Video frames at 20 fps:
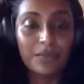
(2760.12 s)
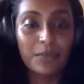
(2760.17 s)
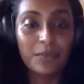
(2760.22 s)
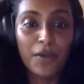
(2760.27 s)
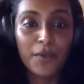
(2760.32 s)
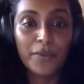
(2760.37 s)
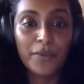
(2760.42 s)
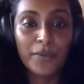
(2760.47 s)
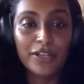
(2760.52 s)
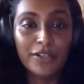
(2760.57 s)

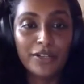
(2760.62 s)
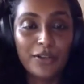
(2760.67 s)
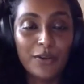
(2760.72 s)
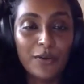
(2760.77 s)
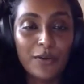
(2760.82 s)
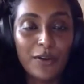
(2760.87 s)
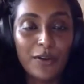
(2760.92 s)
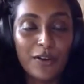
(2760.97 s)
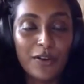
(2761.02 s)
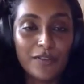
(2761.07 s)
what we
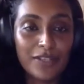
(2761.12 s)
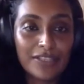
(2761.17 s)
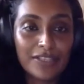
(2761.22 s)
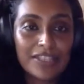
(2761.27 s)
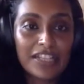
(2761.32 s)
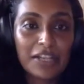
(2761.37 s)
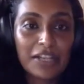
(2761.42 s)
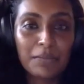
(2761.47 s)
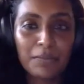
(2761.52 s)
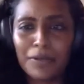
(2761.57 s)
know of in
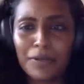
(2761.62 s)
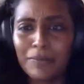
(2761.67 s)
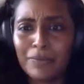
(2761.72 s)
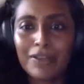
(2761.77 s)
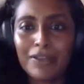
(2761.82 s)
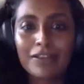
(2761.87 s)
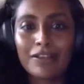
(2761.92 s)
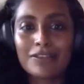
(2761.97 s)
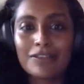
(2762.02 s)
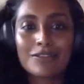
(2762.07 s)
Singapore
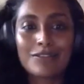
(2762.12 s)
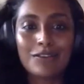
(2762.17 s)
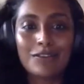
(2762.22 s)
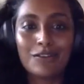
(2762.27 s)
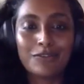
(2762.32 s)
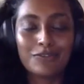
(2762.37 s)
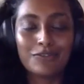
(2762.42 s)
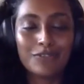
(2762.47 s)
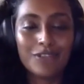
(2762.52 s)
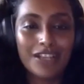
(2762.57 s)
because
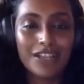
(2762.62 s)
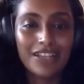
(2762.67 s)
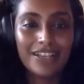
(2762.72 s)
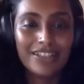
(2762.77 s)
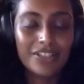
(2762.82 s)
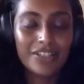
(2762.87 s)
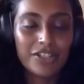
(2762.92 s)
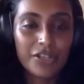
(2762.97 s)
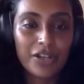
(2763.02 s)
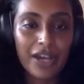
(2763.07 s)
of
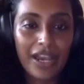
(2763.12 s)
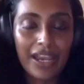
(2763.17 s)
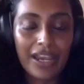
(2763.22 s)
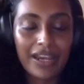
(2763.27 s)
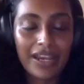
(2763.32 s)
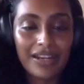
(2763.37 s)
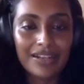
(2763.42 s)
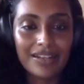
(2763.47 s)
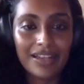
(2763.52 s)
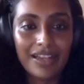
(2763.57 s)

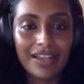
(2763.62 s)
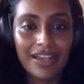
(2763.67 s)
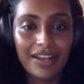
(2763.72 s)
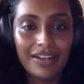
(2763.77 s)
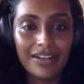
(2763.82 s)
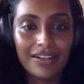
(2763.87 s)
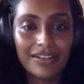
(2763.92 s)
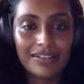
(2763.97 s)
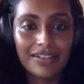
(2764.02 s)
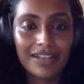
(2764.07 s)
trade
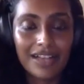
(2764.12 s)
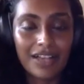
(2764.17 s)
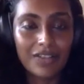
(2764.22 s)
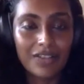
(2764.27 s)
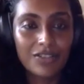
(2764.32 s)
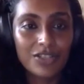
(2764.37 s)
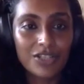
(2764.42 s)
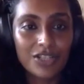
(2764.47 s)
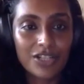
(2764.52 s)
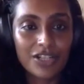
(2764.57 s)
and
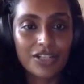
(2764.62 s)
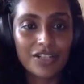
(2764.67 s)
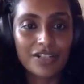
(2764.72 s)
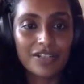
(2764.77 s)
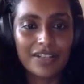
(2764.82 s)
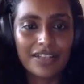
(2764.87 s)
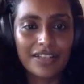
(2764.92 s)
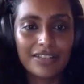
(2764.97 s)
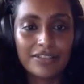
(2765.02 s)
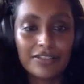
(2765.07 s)
culture
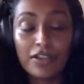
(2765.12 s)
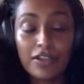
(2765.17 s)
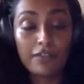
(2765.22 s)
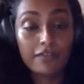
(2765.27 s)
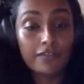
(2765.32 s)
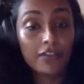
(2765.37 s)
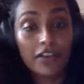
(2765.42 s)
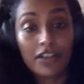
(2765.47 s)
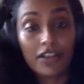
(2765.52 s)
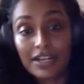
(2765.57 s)
and
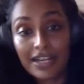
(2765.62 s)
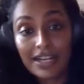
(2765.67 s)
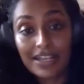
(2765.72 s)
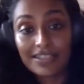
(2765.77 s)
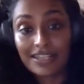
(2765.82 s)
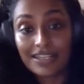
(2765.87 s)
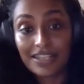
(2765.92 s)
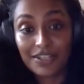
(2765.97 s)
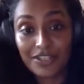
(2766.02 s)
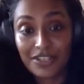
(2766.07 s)
soft
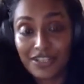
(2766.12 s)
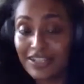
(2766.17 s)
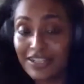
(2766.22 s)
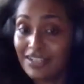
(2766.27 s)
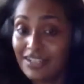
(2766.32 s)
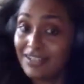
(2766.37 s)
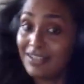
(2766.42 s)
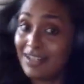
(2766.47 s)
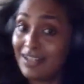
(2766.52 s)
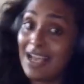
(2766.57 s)

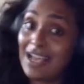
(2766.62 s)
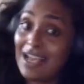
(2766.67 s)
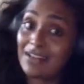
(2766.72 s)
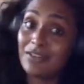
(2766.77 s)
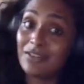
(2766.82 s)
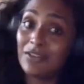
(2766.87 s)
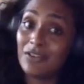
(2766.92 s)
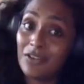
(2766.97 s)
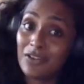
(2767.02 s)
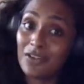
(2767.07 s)
colonization,
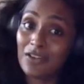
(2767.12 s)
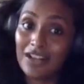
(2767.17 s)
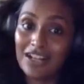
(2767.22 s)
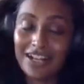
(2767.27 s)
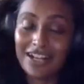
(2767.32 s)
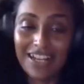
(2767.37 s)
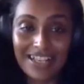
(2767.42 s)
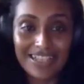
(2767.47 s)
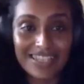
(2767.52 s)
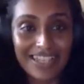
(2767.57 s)
hardcore
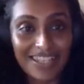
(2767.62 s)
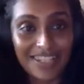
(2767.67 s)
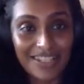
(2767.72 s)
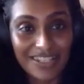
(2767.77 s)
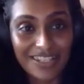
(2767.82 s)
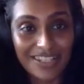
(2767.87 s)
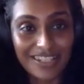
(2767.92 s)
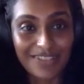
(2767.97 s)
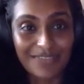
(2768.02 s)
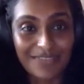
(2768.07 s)

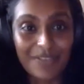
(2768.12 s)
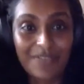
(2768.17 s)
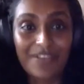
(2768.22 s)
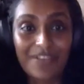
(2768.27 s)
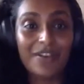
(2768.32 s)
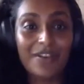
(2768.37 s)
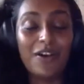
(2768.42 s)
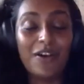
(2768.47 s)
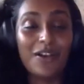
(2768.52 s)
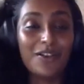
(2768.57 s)
colonization, we've
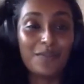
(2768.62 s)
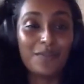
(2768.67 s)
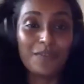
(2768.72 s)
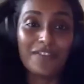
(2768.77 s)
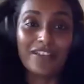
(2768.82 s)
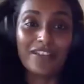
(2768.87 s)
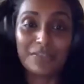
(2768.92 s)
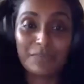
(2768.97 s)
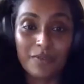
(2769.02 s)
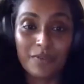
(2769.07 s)

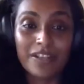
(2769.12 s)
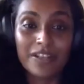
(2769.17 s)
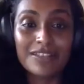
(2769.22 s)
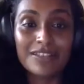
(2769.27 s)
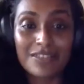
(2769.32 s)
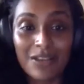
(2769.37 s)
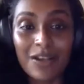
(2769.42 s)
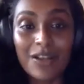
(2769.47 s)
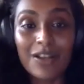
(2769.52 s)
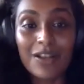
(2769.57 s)

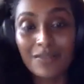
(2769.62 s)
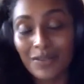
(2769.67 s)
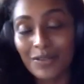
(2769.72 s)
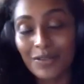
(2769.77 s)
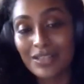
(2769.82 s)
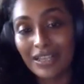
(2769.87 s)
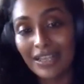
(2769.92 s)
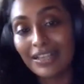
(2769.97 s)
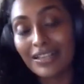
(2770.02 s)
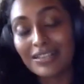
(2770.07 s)
experienced all of
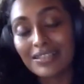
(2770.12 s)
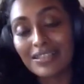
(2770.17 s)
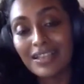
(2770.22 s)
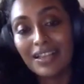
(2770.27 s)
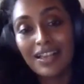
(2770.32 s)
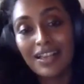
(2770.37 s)
those things.